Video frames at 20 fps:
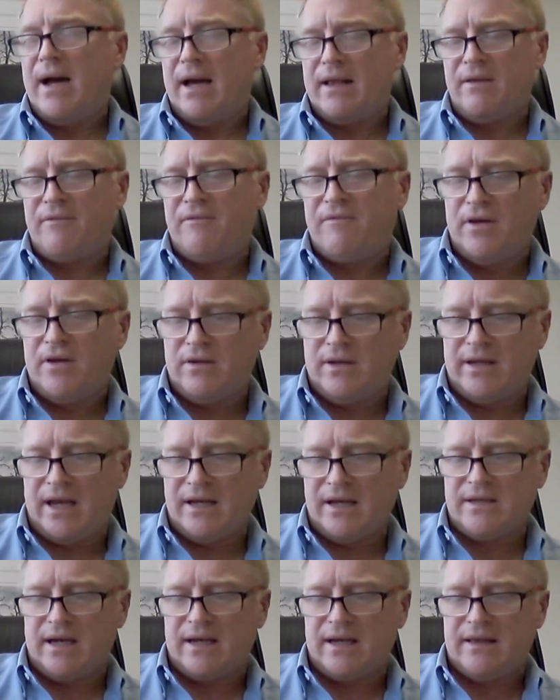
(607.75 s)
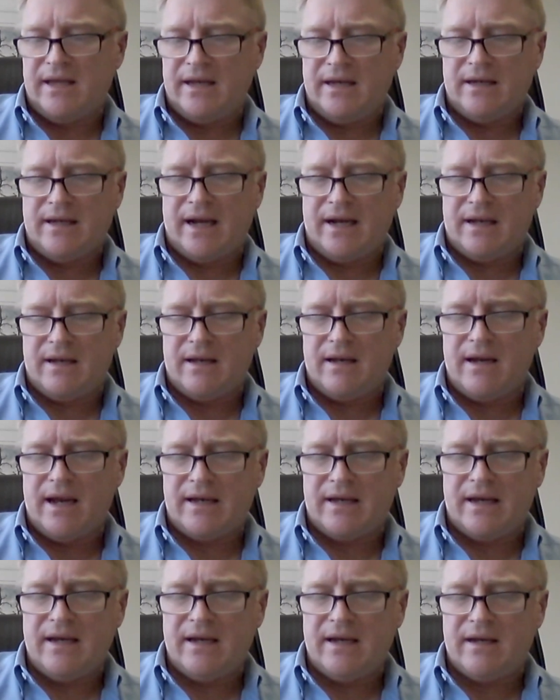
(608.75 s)
The few tests, I think, that,
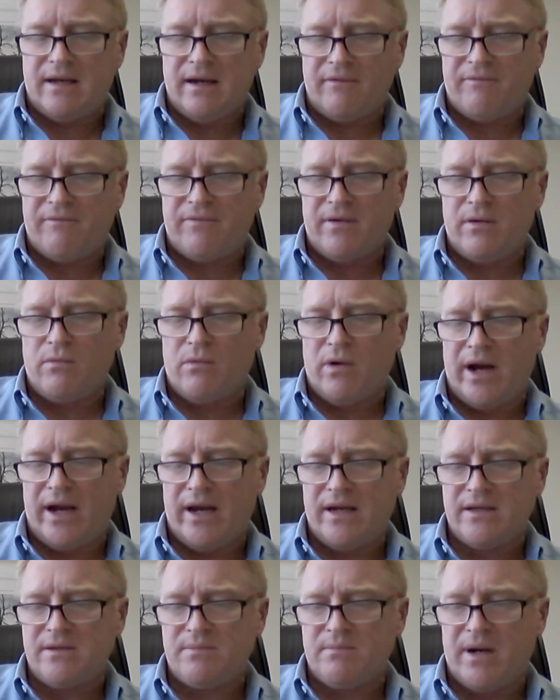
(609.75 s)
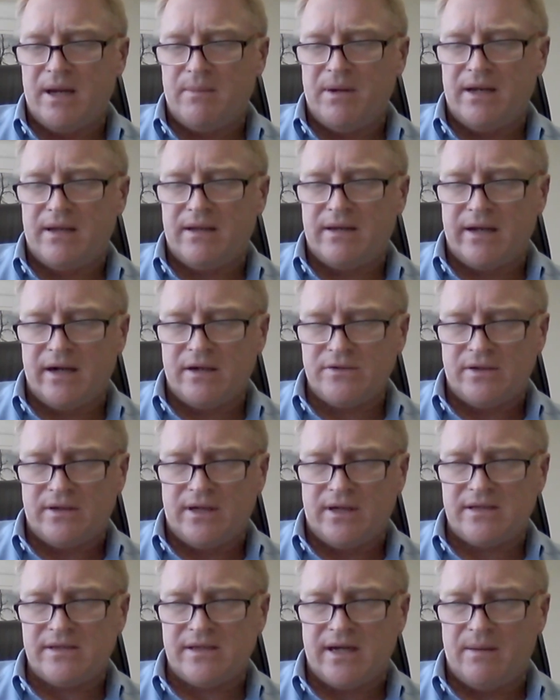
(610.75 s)
that in different ways maybe tells
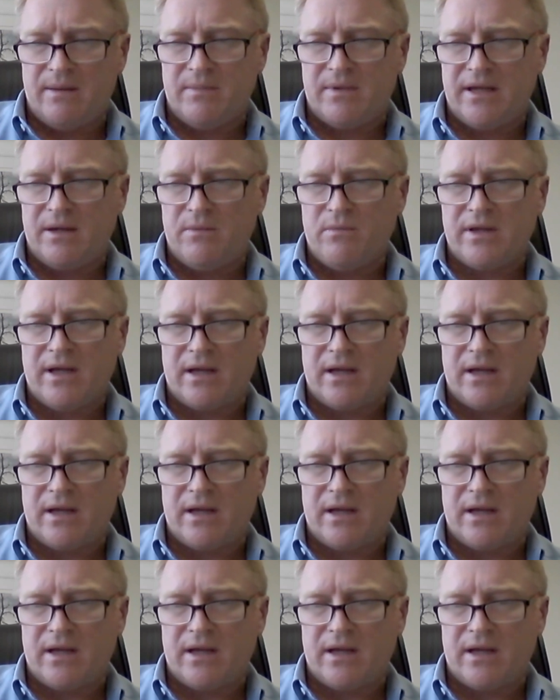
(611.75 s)
you the same thing.